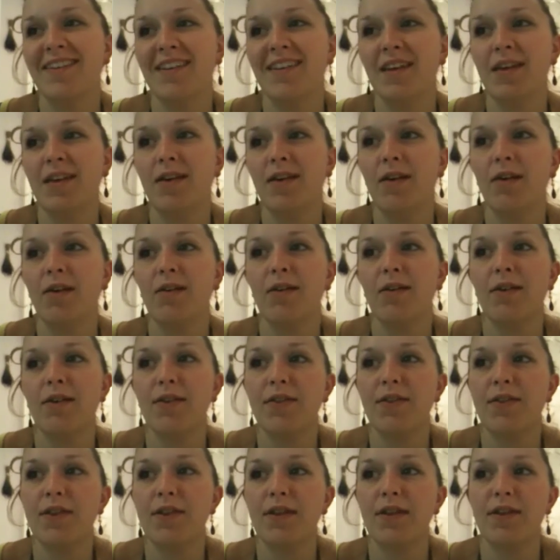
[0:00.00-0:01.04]
you know,
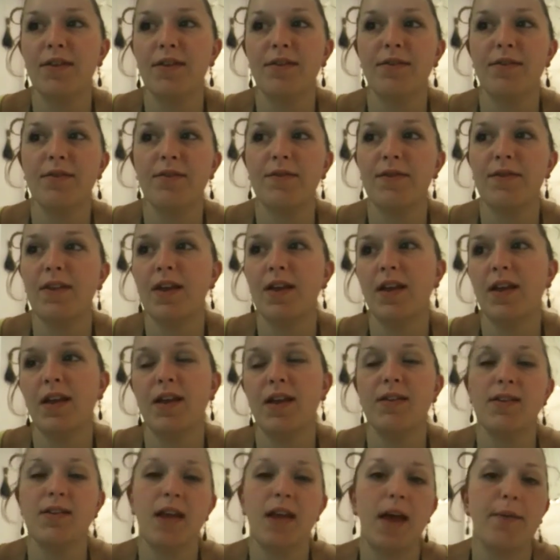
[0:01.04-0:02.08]
the
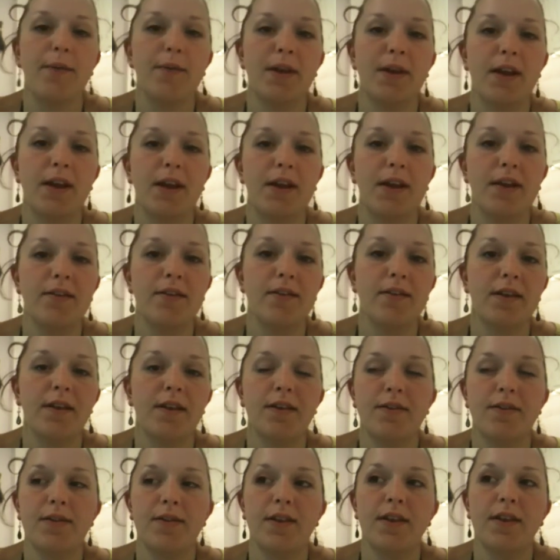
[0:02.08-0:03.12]
examining
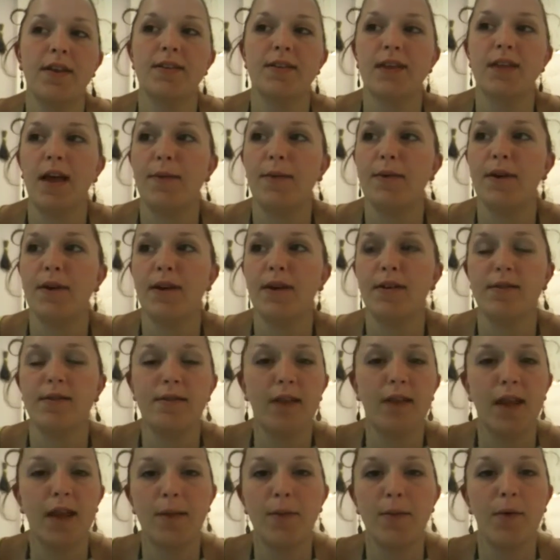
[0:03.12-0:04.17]

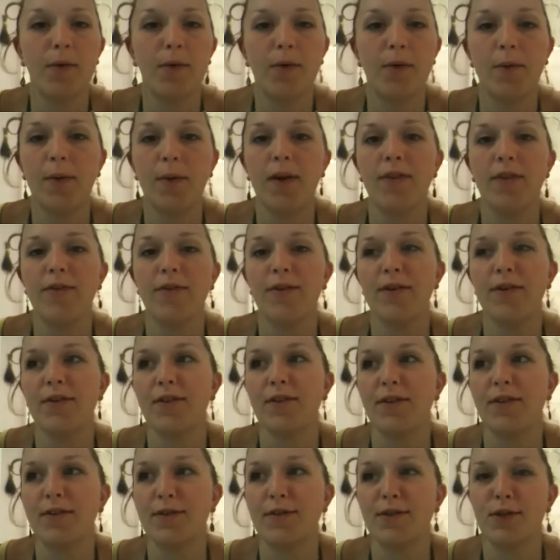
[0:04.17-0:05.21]
table or whatever,
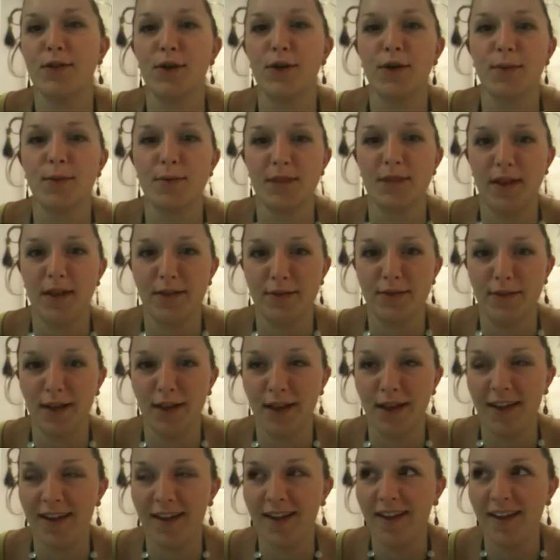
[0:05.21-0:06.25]
the stirrups had
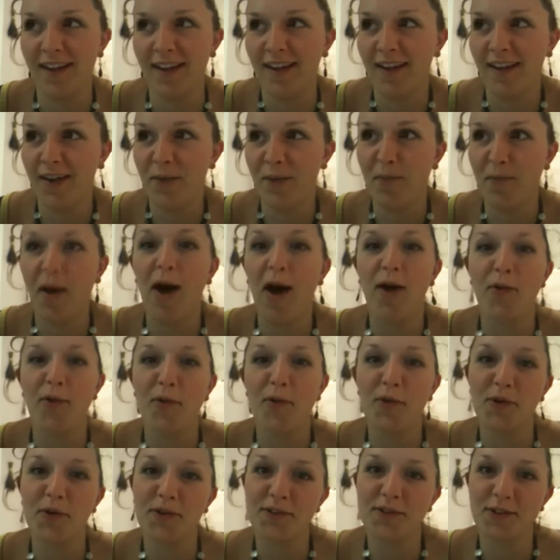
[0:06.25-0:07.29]
like pot
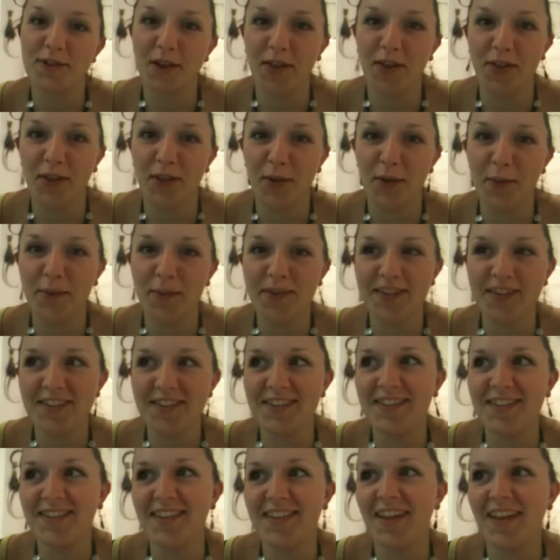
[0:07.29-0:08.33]
holders on them
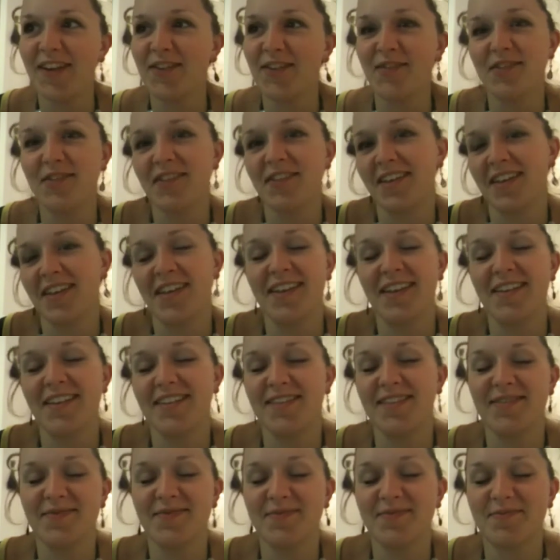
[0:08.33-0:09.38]
instead of like,
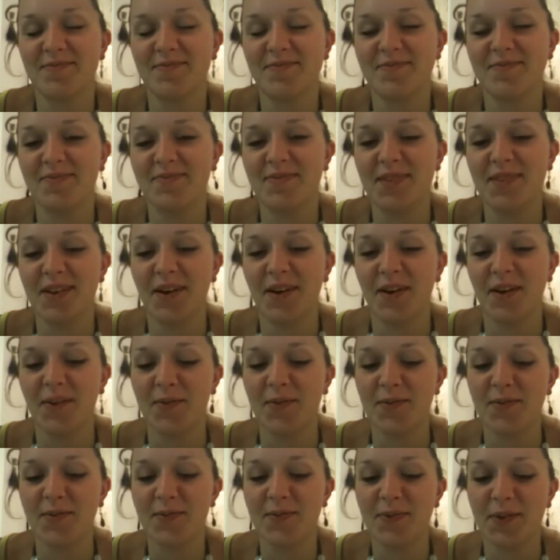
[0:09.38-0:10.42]
you know,
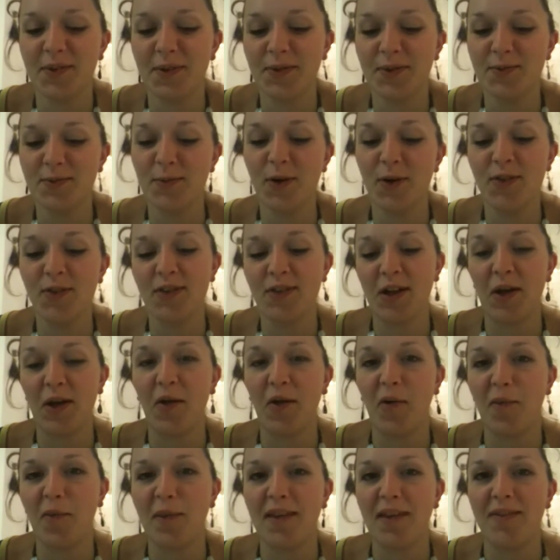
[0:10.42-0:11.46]
it was more of like a
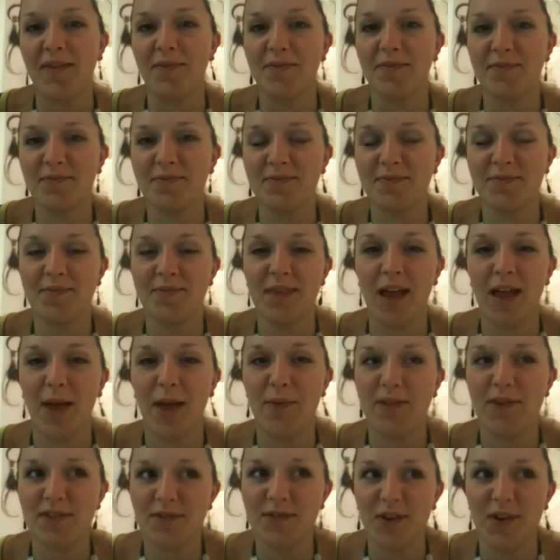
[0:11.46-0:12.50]
homey
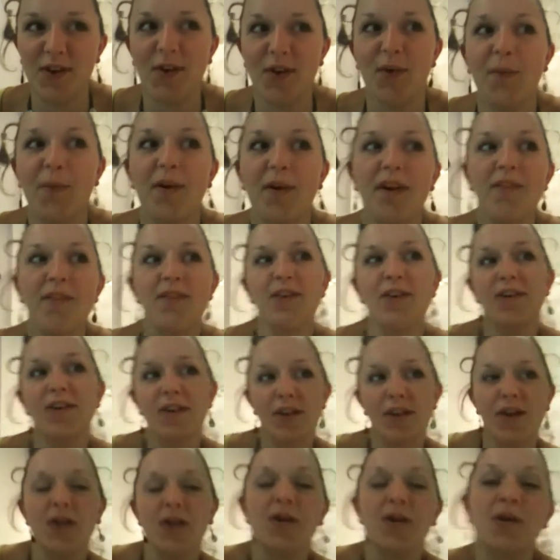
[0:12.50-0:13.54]
atmosphere or whatever,
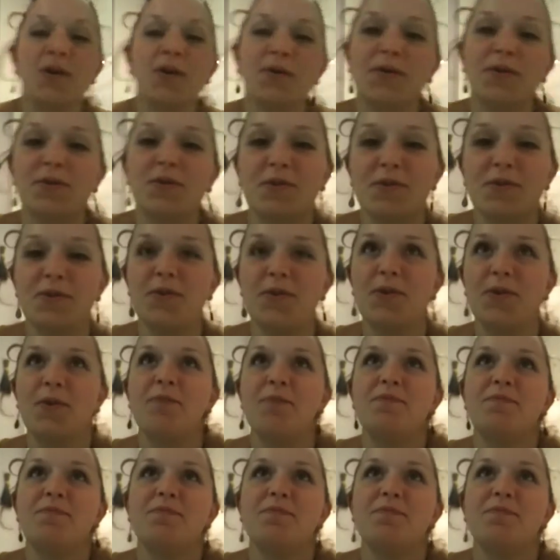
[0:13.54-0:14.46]
which was cool.